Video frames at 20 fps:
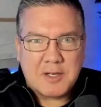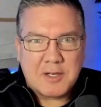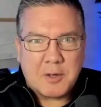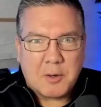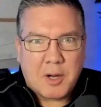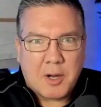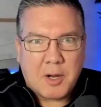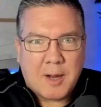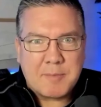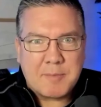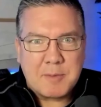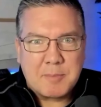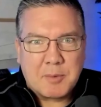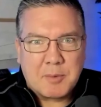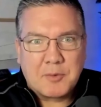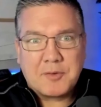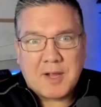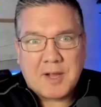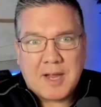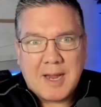you know
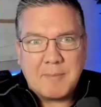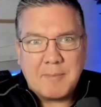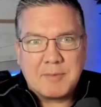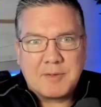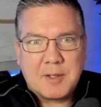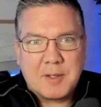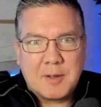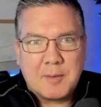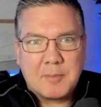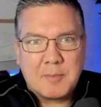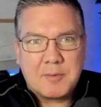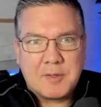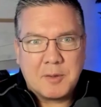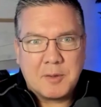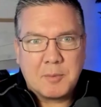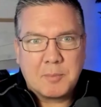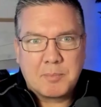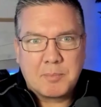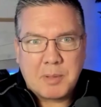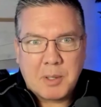optimal times to
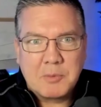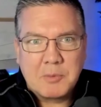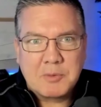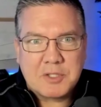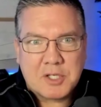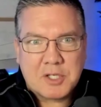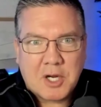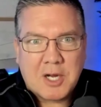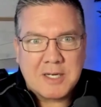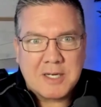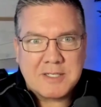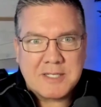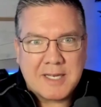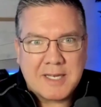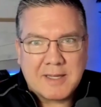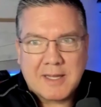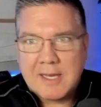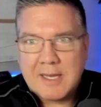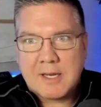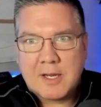to post
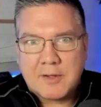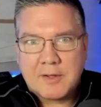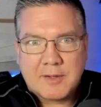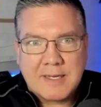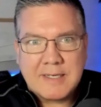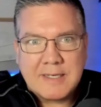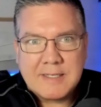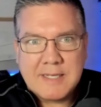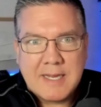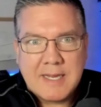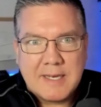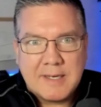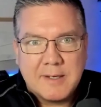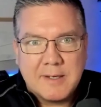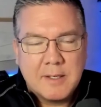content like on LinkedIn.